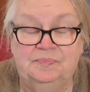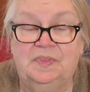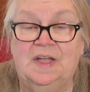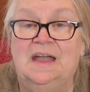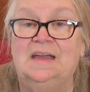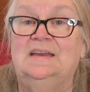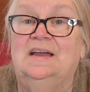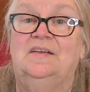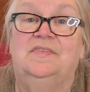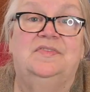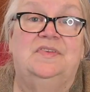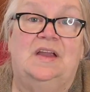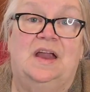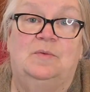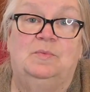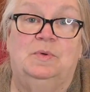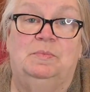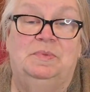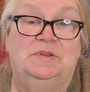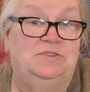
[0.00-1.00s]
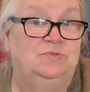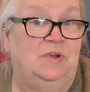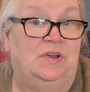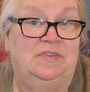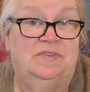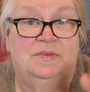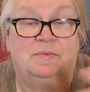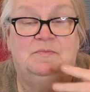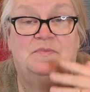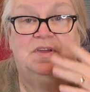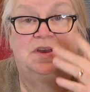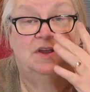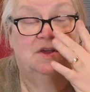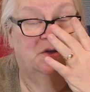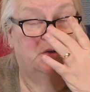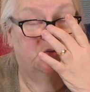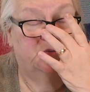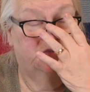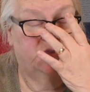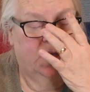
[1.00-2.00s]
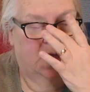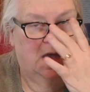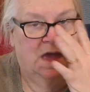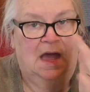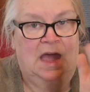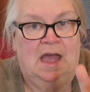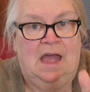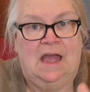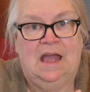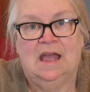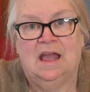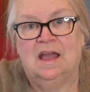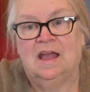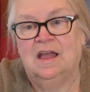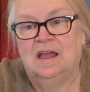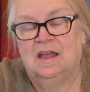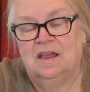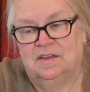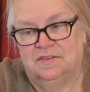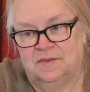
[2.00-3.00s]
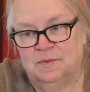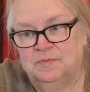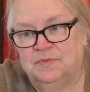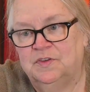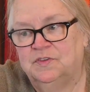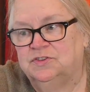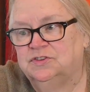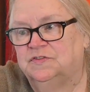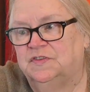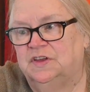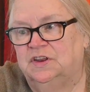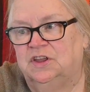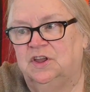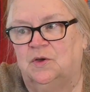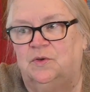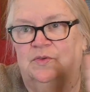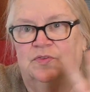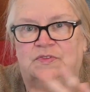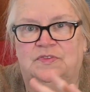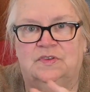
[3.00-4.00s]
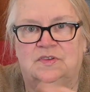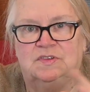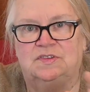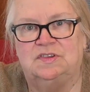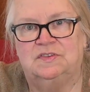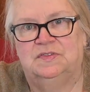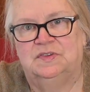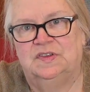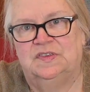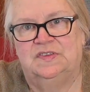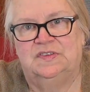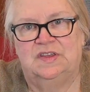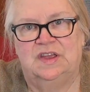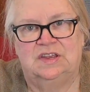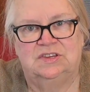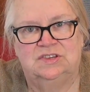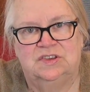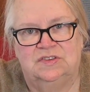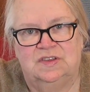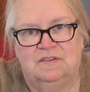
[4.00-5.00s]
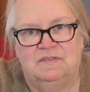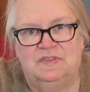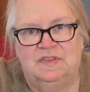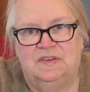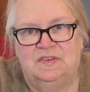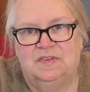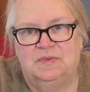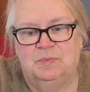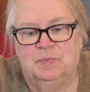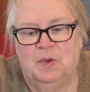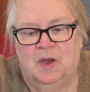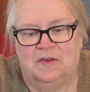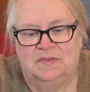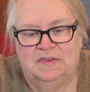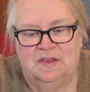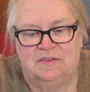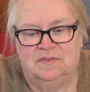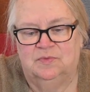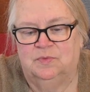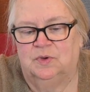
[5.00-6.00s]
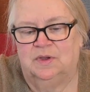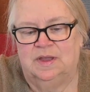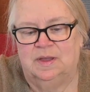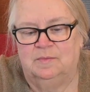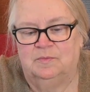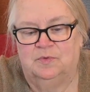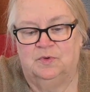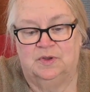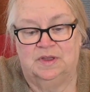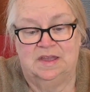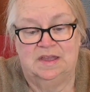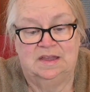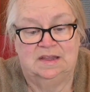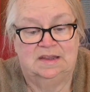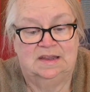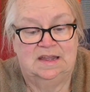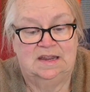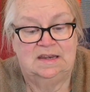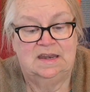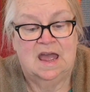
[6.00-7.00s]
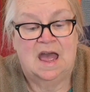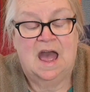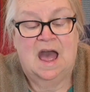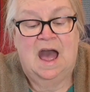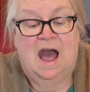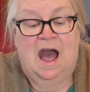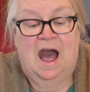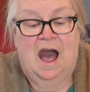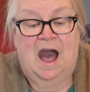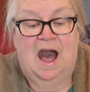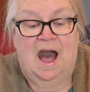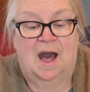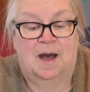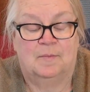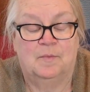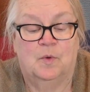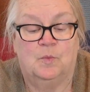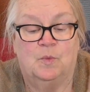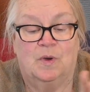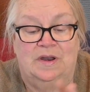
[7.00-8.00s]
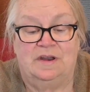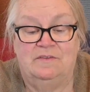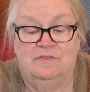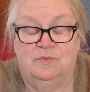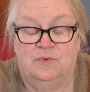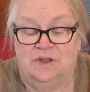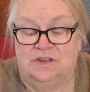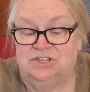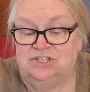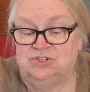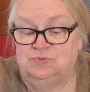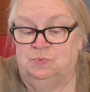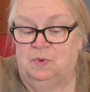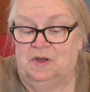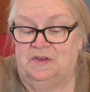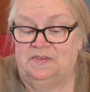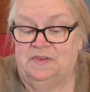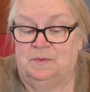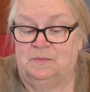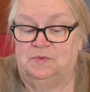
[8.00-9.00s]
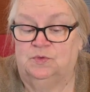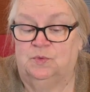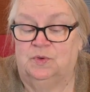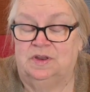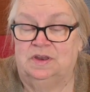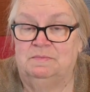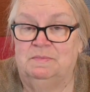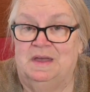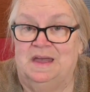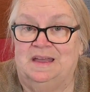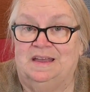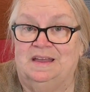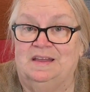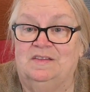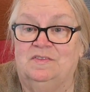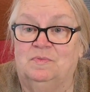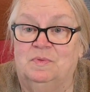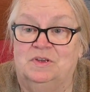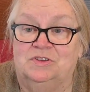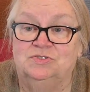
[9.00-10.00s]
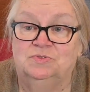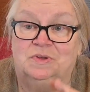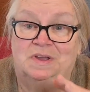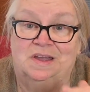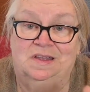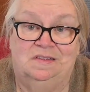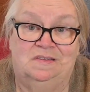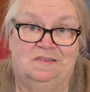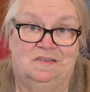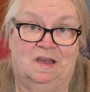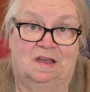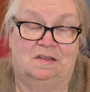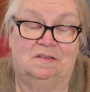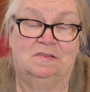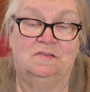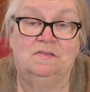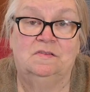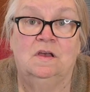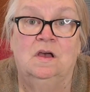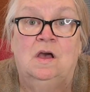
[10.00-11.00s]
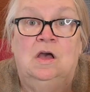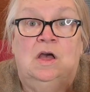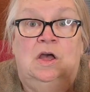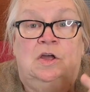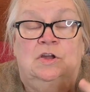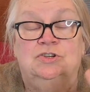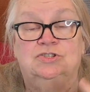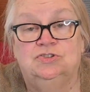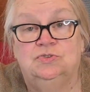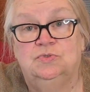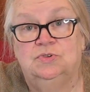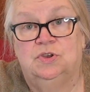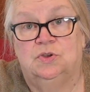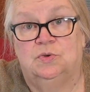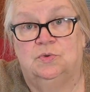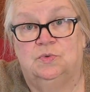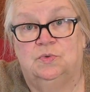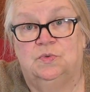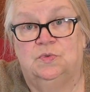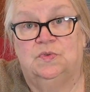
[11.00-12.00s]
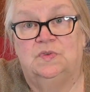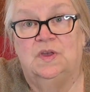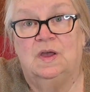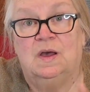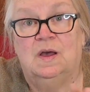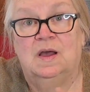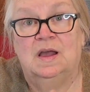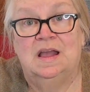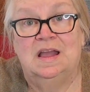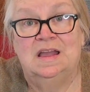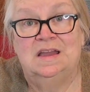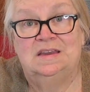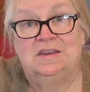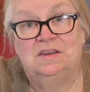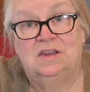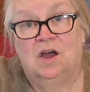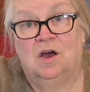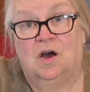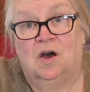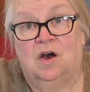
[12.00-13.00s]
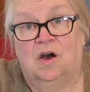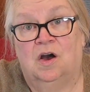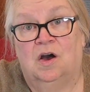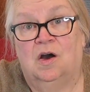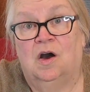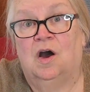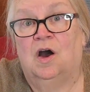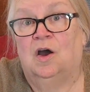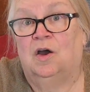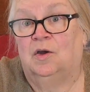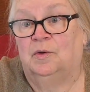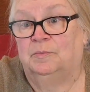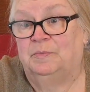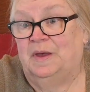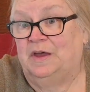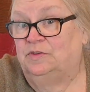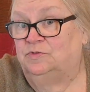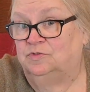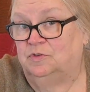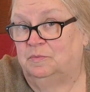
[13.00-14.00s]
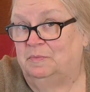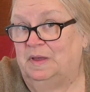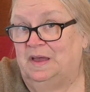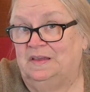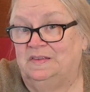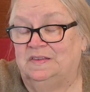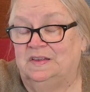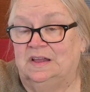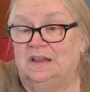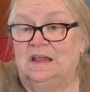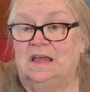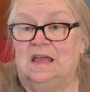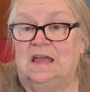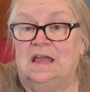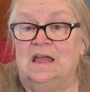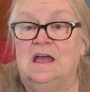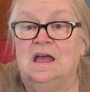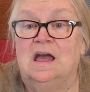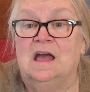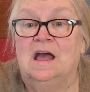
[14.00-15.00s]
I said I would be doing some videos, some future videos, different stages of this process for him for healing. One of which was I was going to make special incense to use in our bedroom, basically,